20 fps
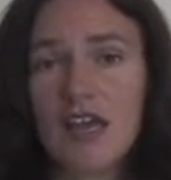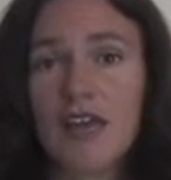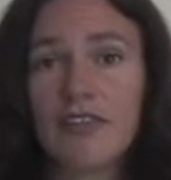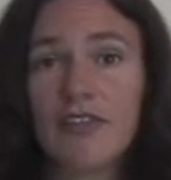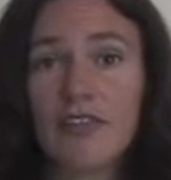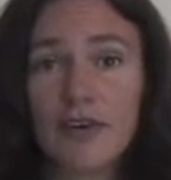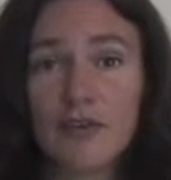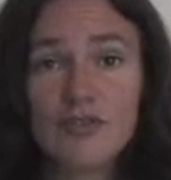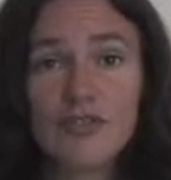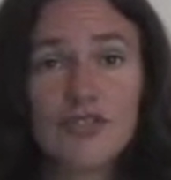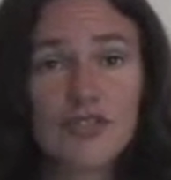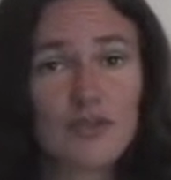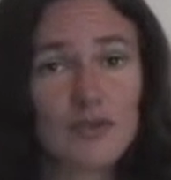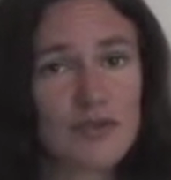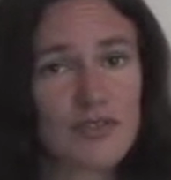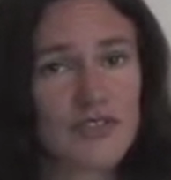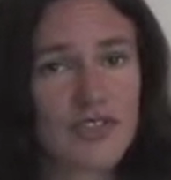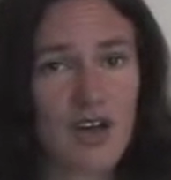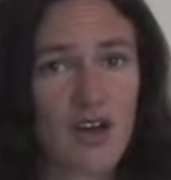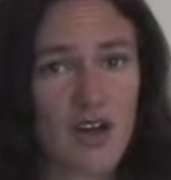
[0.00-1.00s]
And those
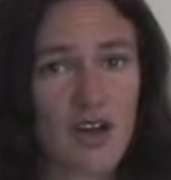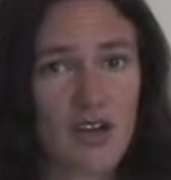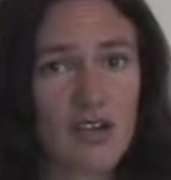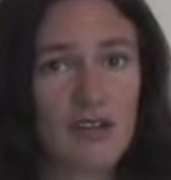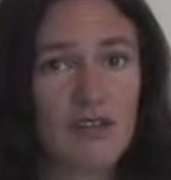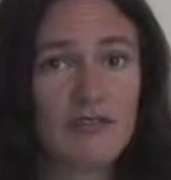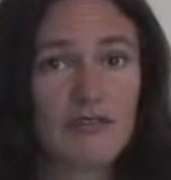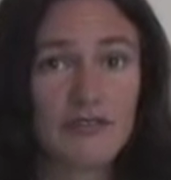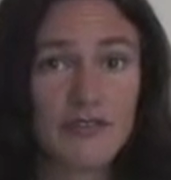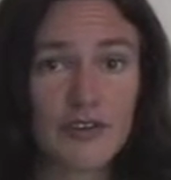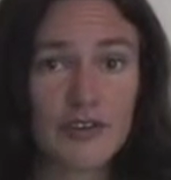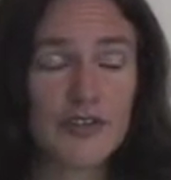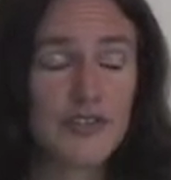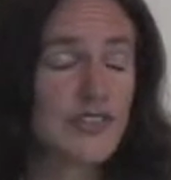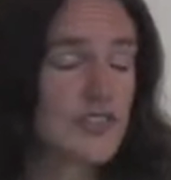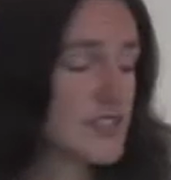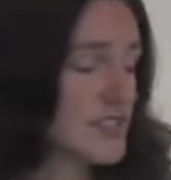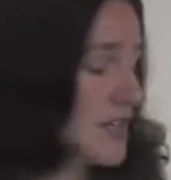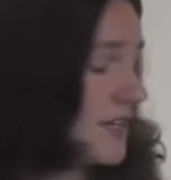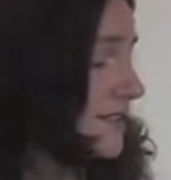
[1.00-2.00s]
tools are,
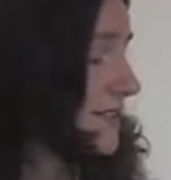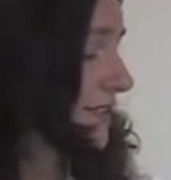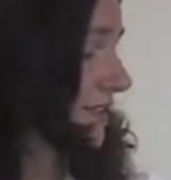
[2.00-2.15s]
first, a